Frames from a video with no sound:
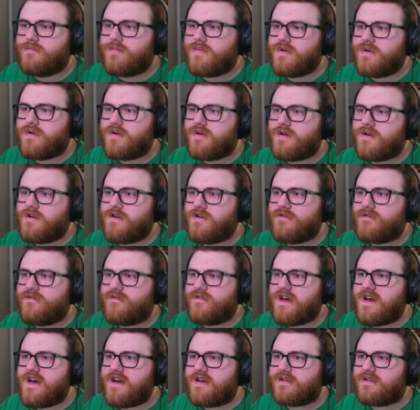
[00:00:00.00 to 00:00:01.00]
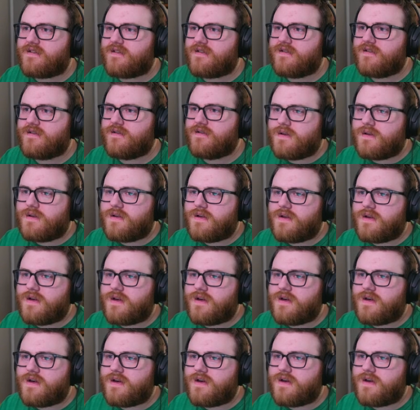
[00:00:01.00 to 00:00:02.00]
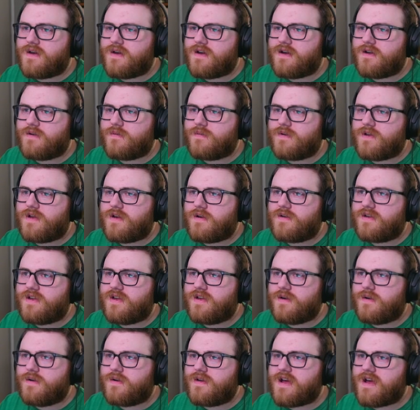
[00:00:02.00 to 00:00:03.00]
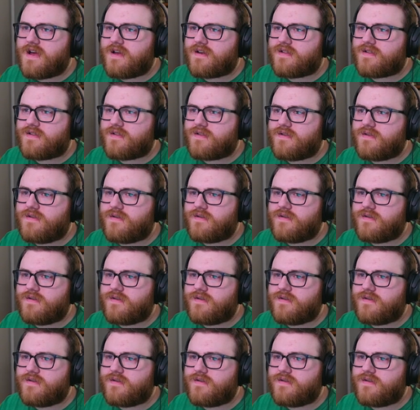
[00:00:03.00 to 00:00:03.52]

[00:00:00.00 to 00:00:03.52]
Perfect. And we'll go to you next.